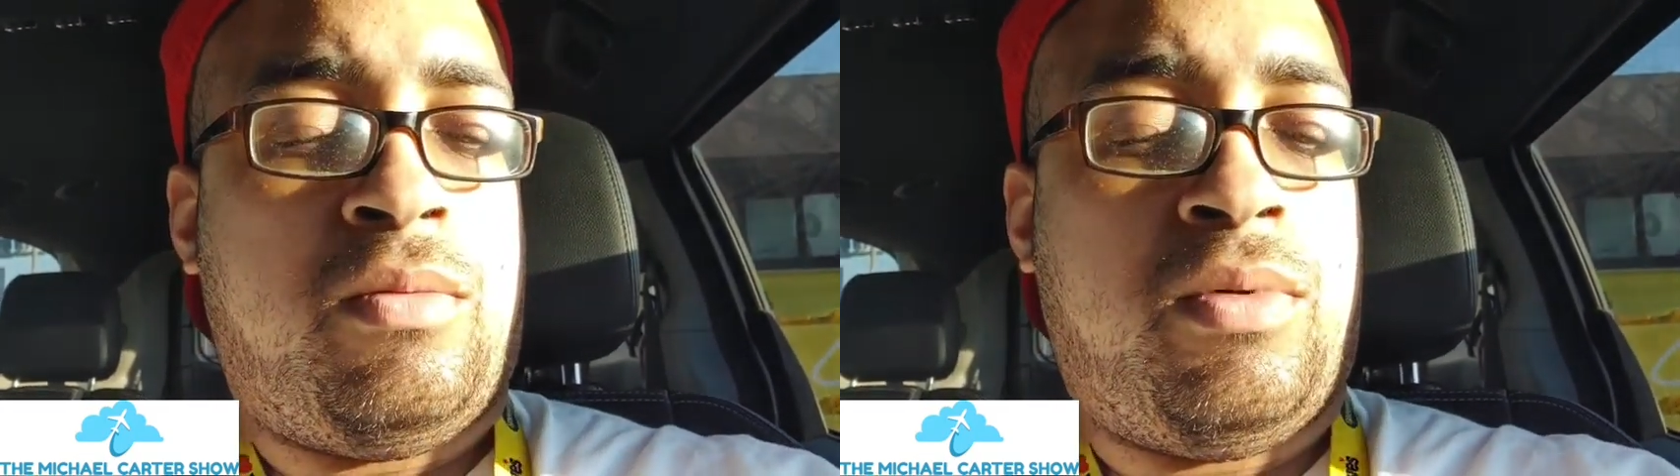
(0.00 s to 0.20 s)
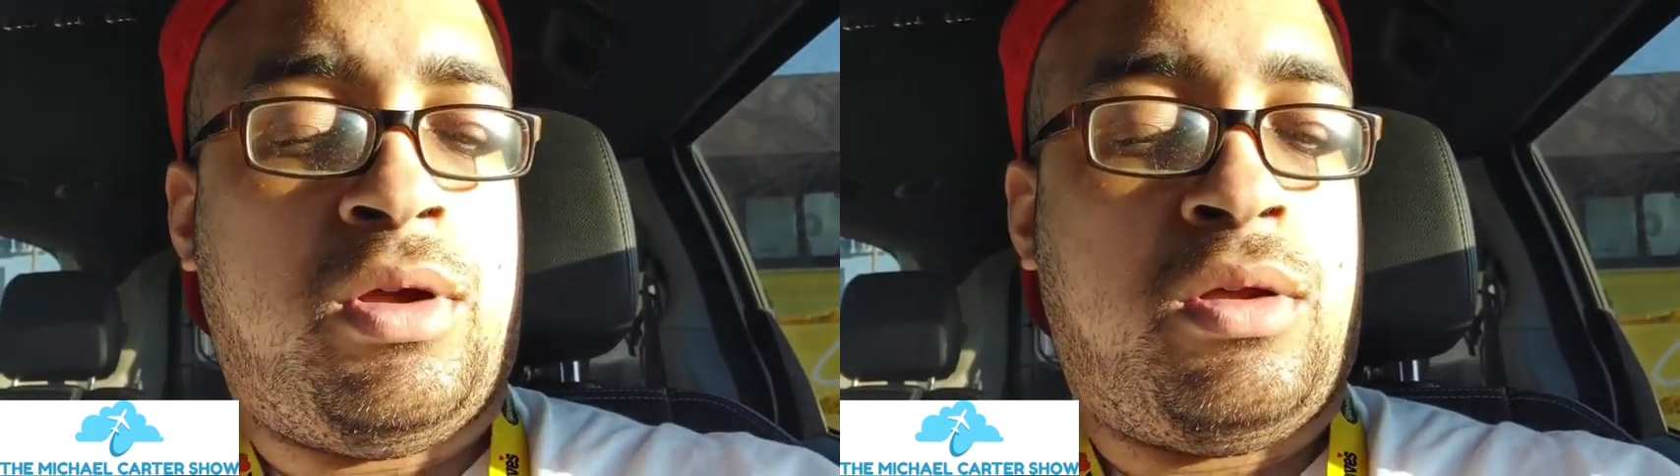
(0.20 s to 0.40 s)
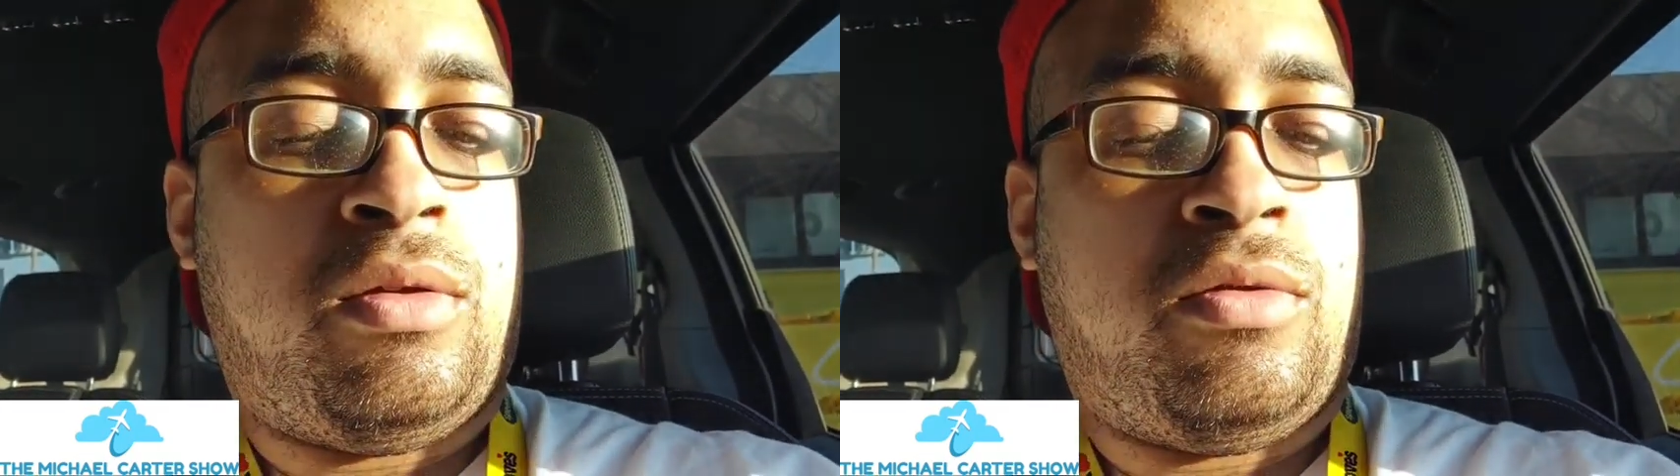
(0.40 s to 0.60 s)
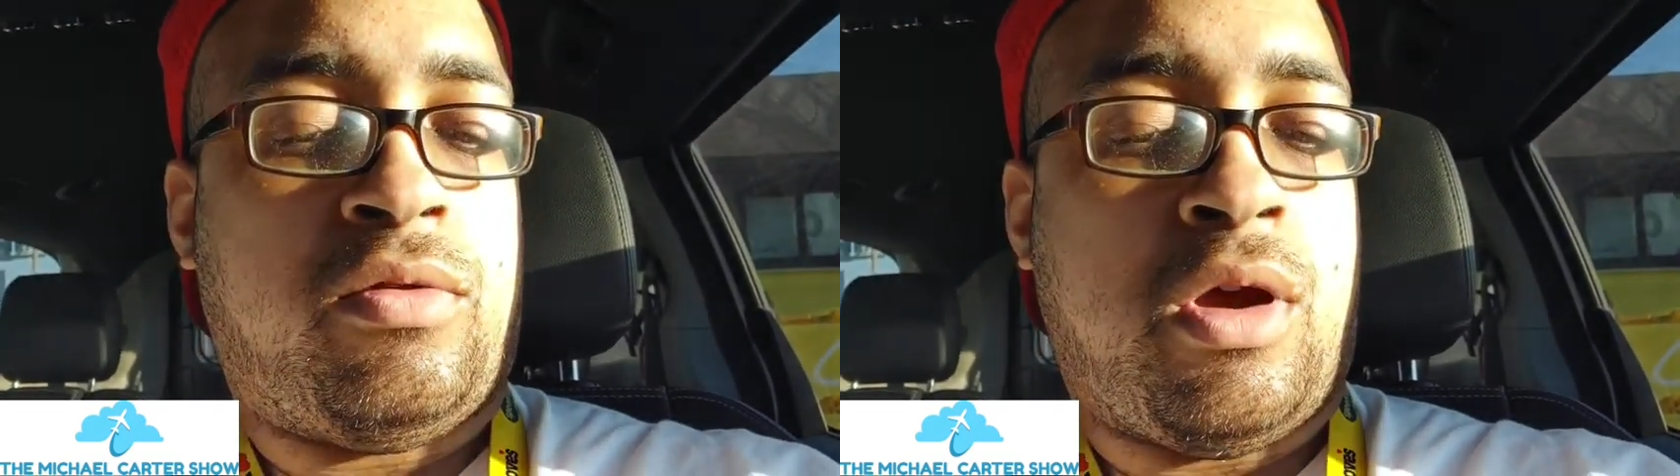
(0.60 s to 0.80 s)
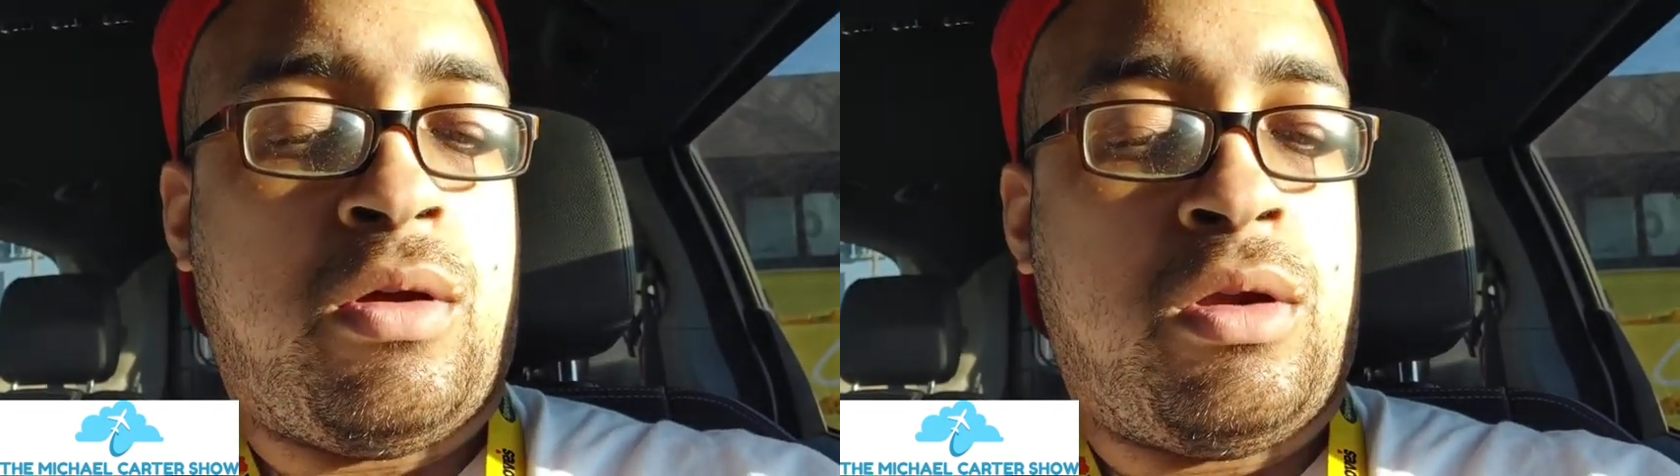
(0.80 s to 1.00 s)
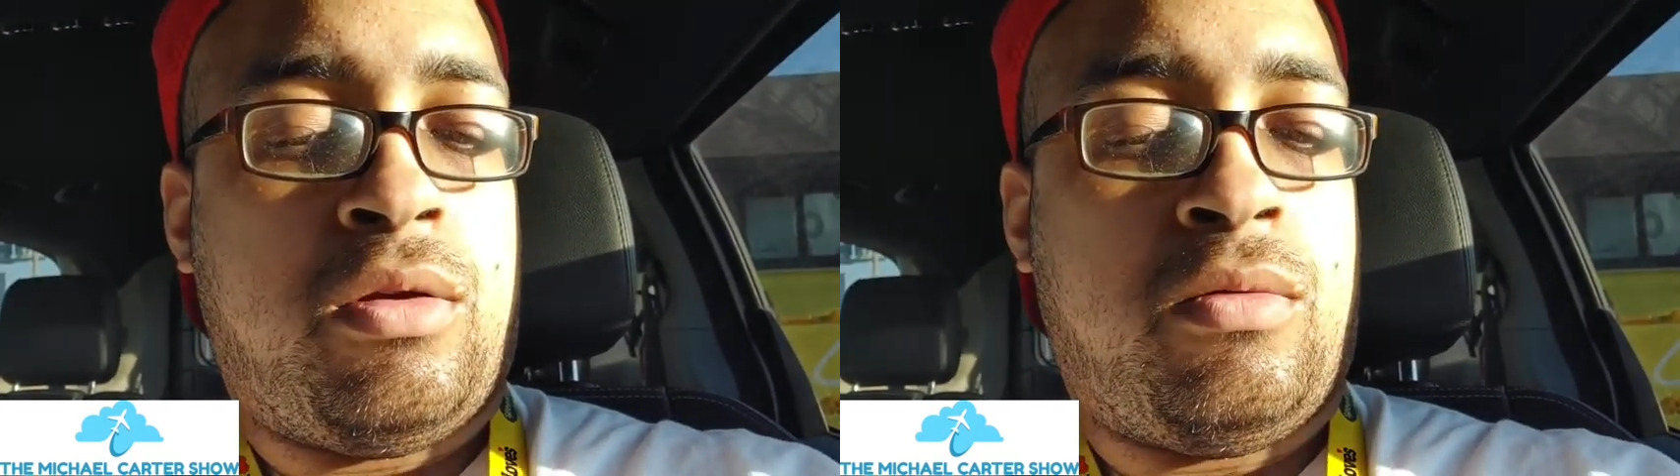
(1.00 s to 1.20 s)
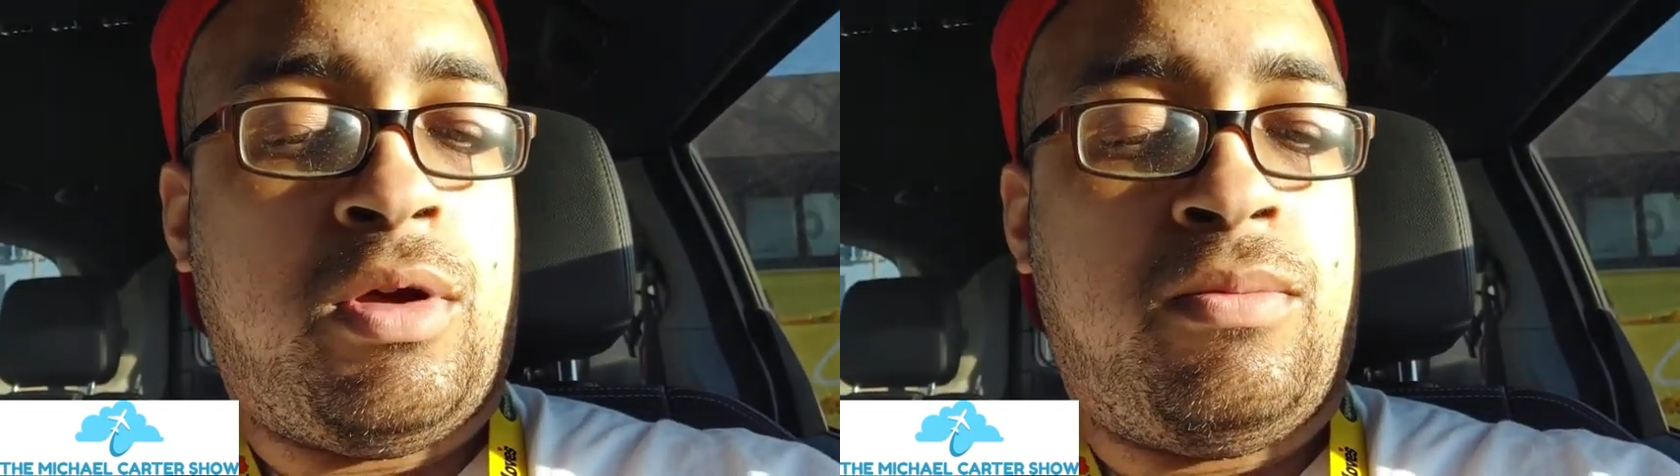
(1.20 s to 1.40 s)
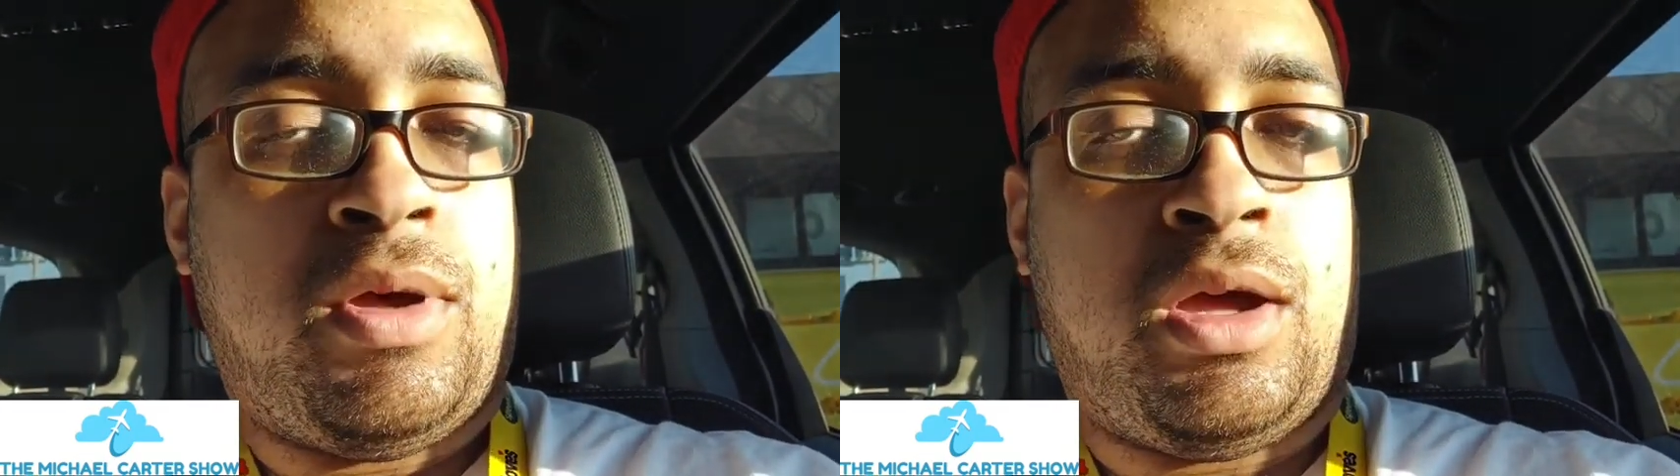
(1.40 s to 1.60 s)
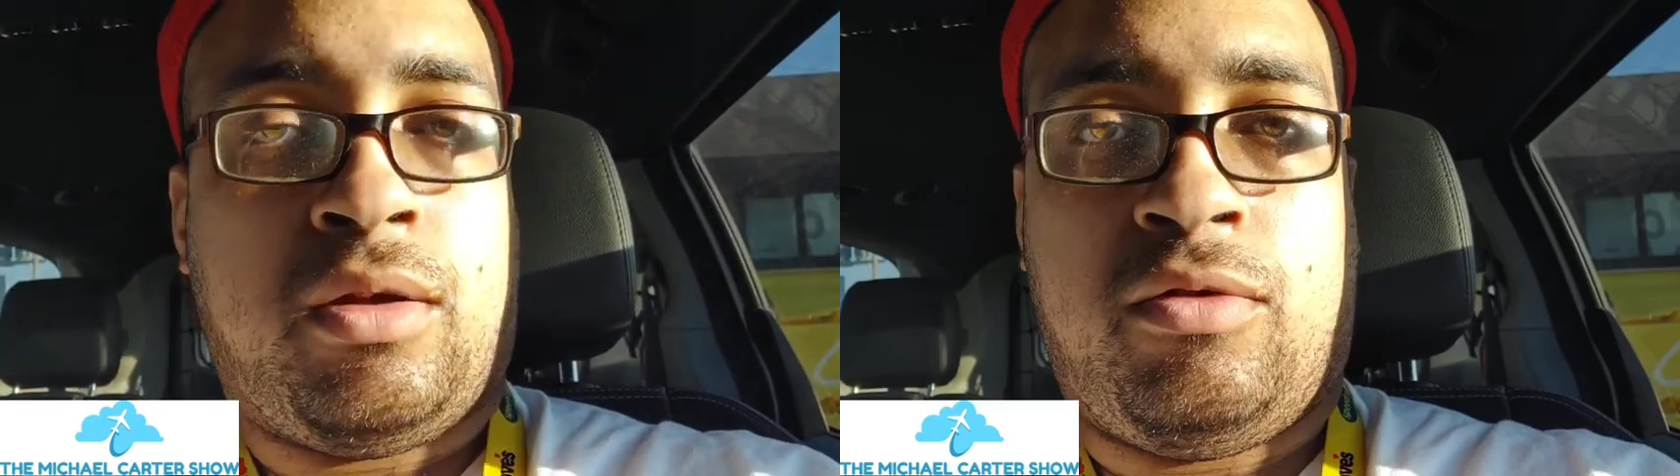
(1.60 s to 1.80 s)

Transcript: but is already on our way back